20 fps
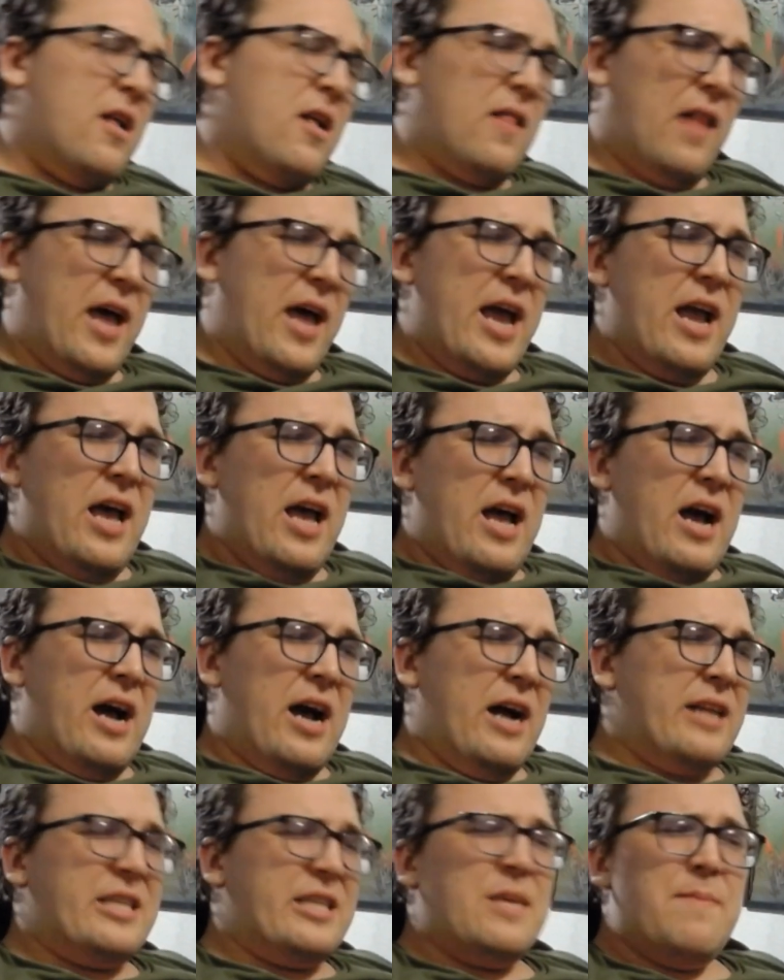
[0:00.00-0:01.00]
Like,
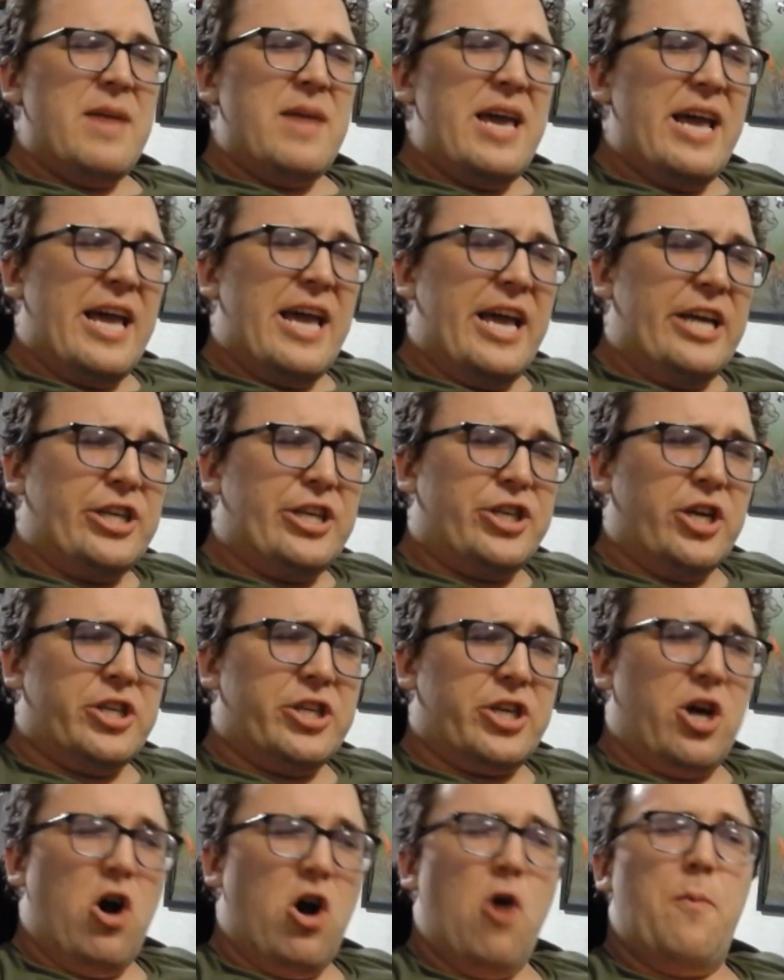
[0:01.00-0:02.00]
to me, he's
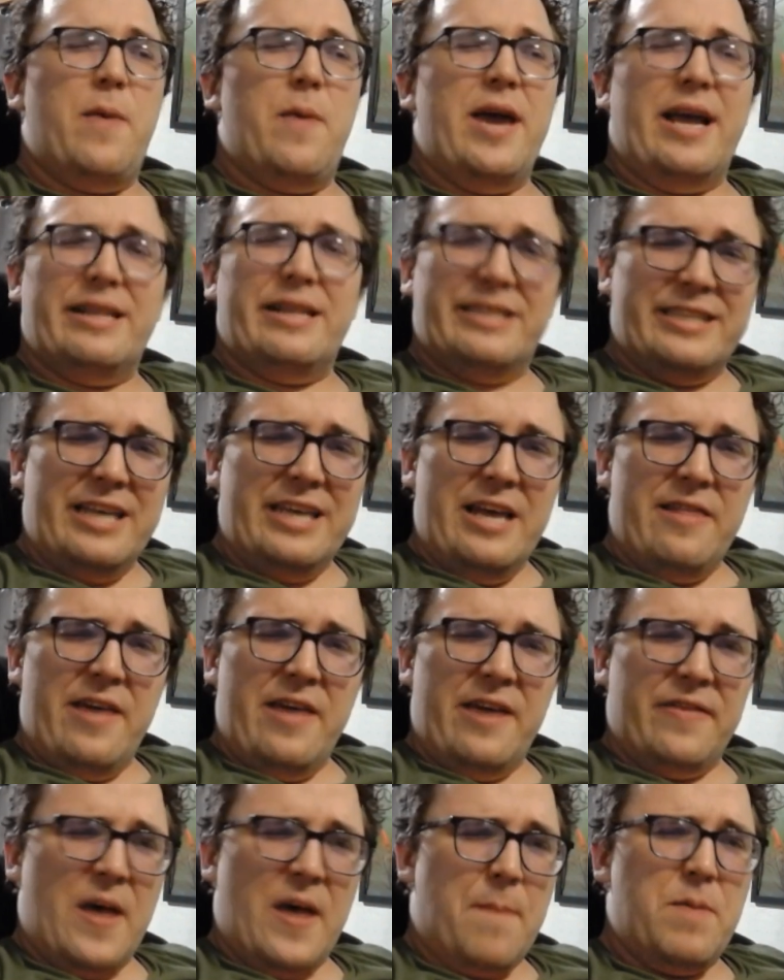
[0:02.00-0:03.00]
just coping and
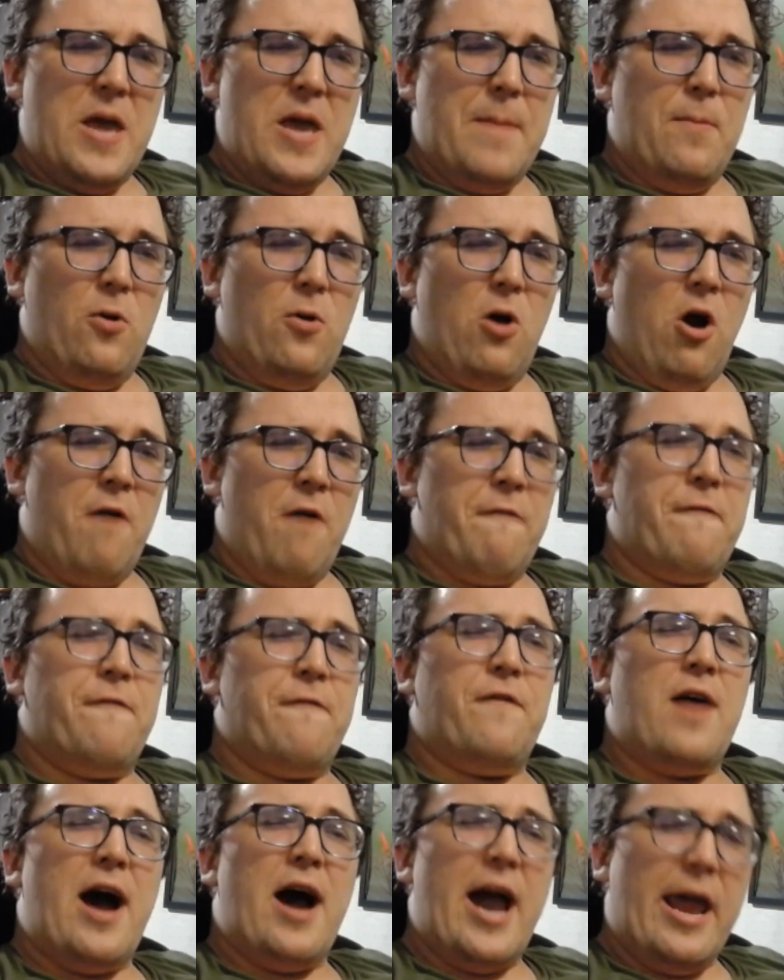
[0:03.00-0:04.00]
seething that people are
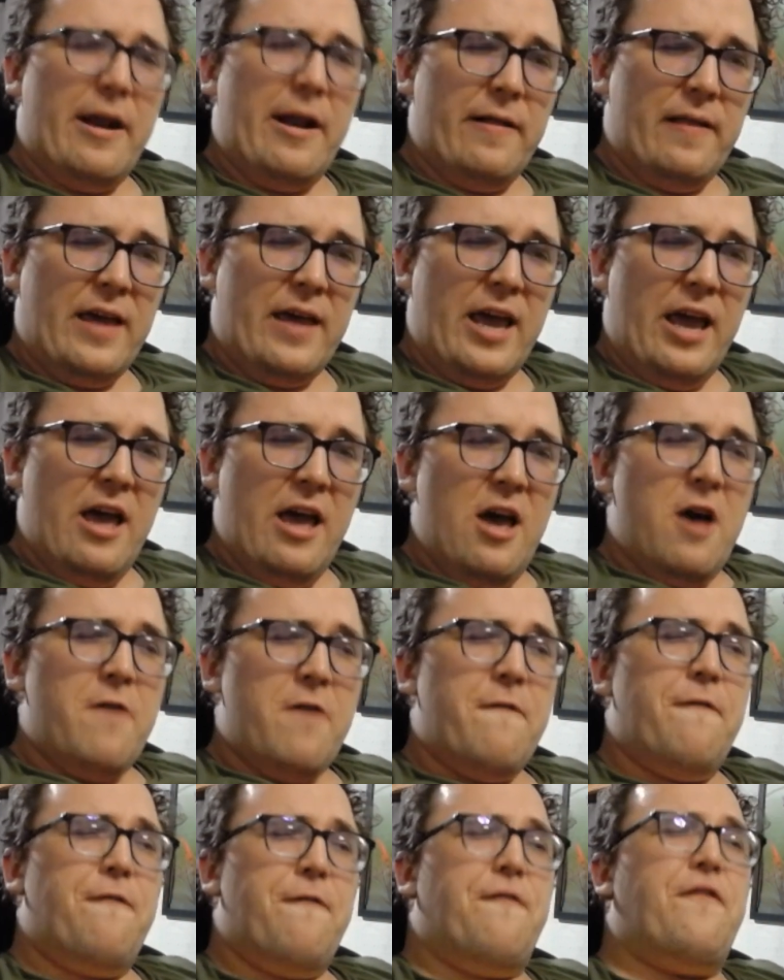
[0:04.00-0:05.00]
finally
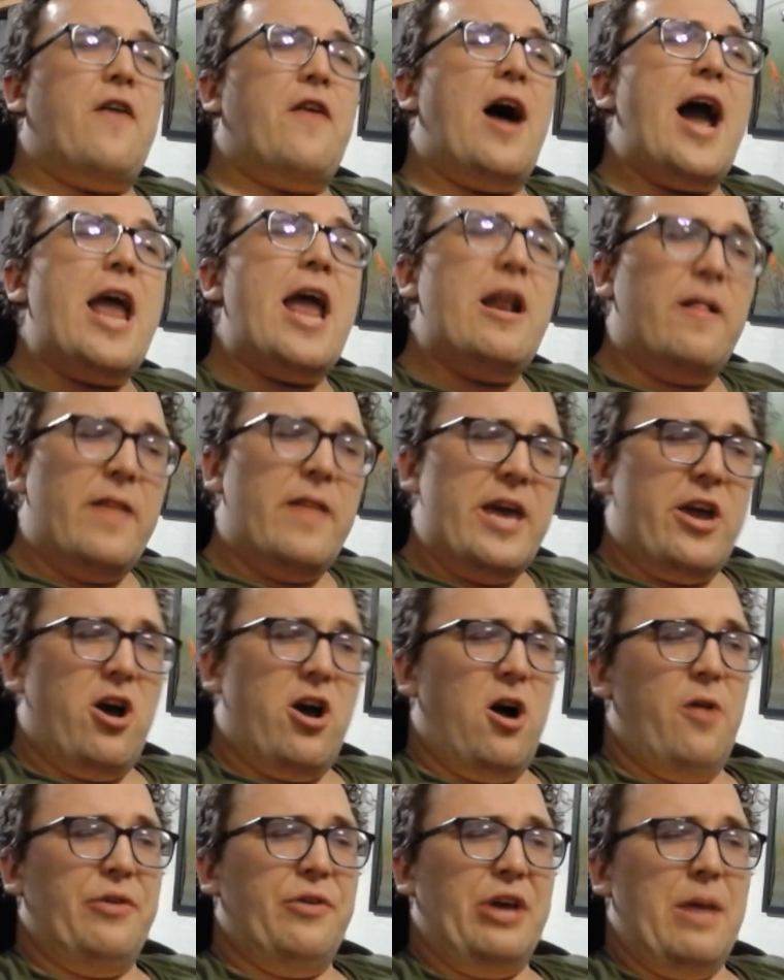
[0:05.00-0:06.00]

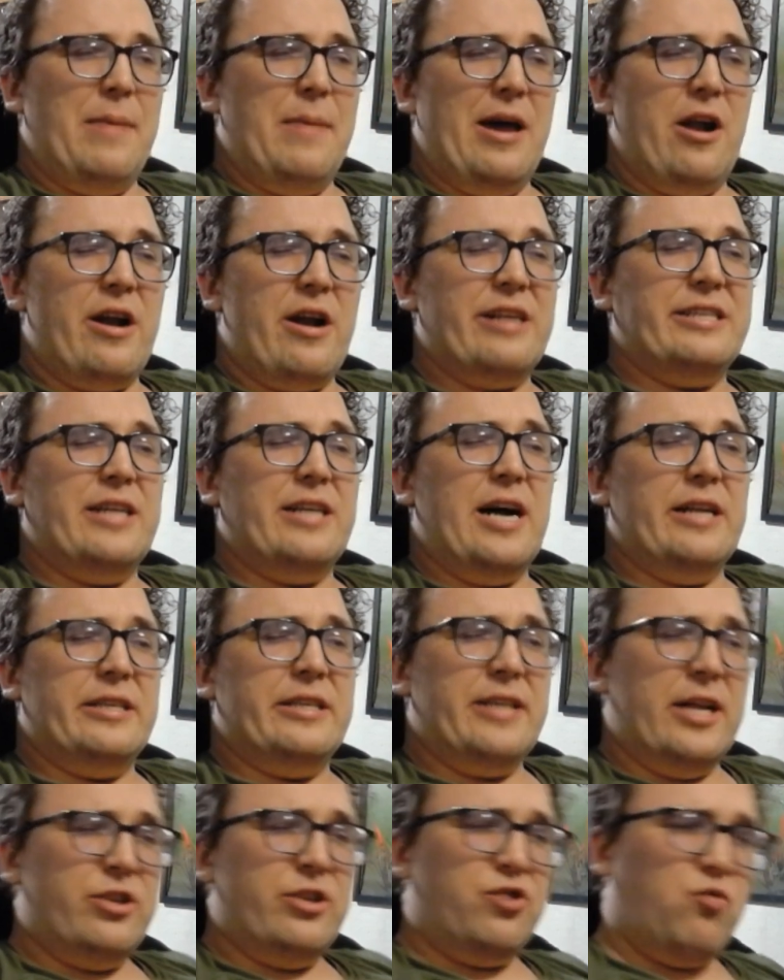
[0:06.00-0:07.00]
calling him out on his
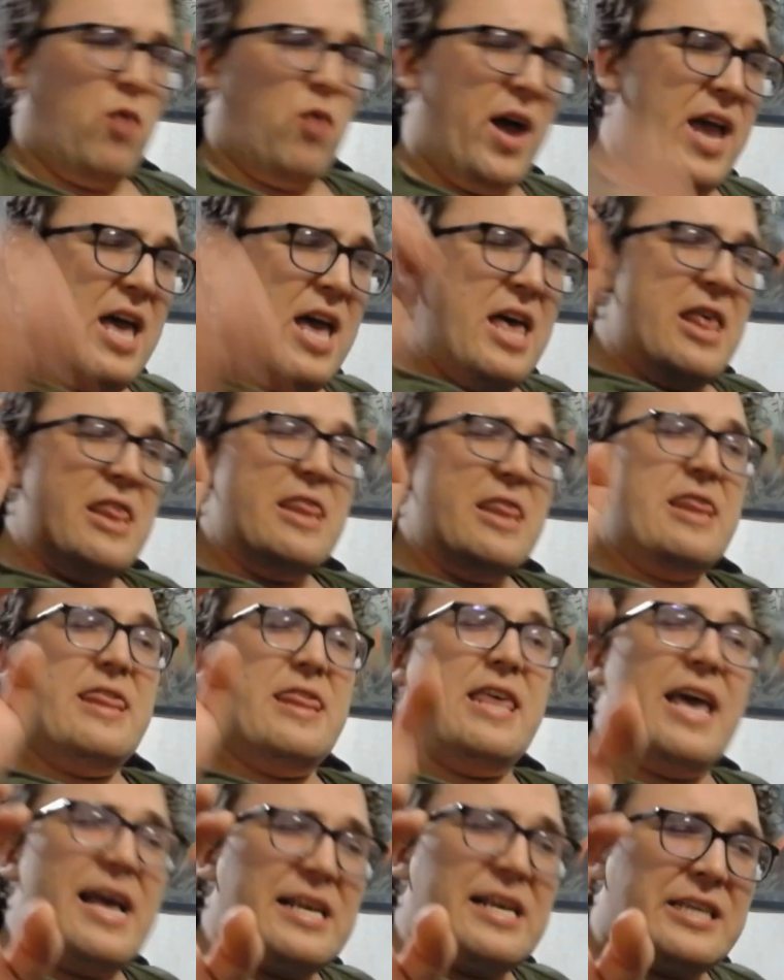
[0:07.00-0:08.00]
nonsense, right?
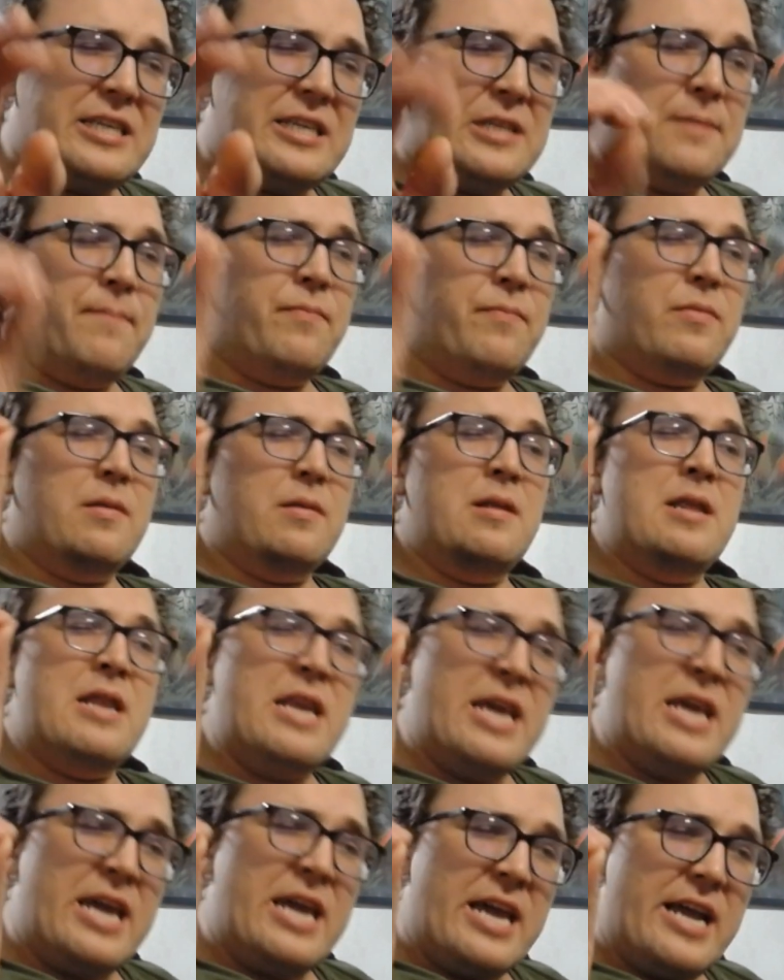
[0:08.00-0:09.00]
This
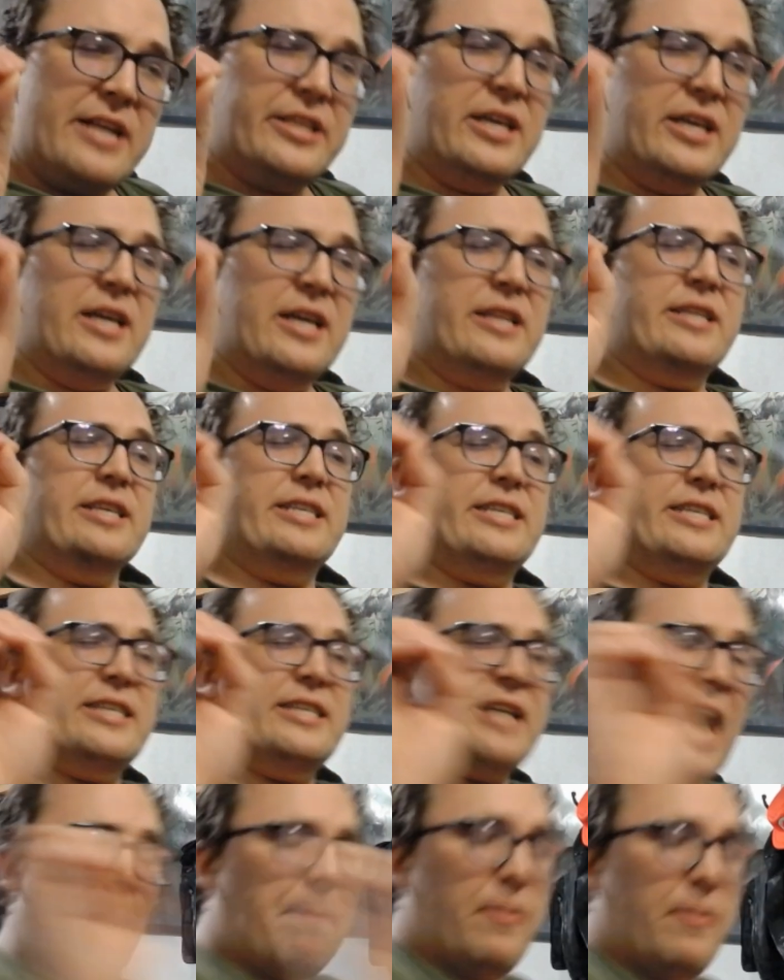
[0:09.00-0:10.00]
needs to
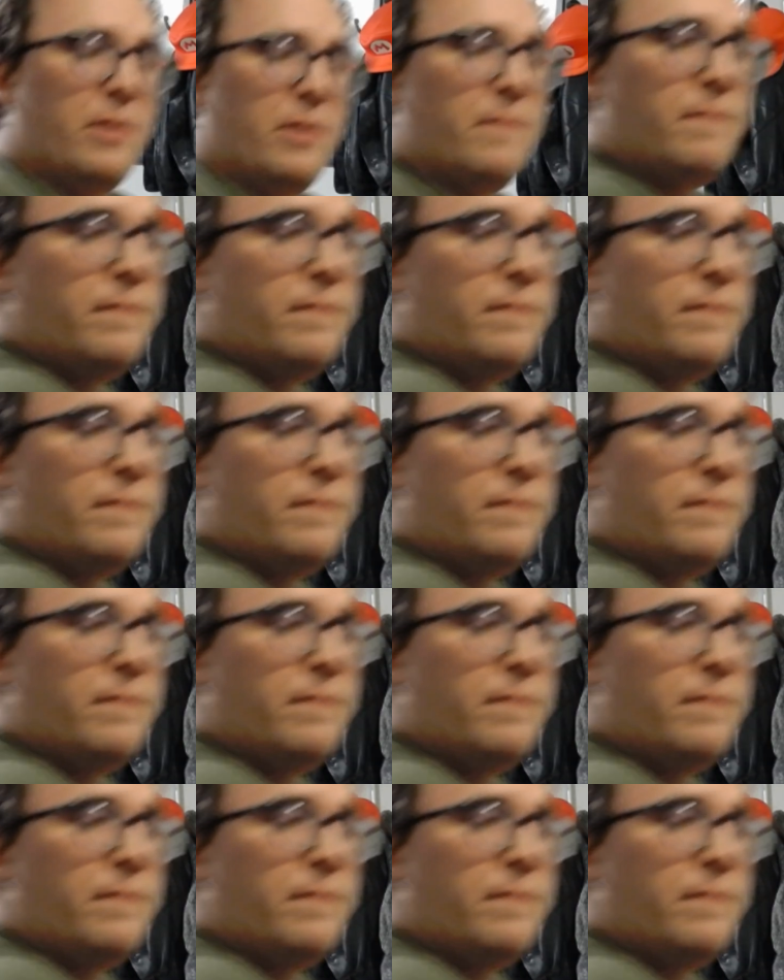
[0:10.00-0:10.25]
stop.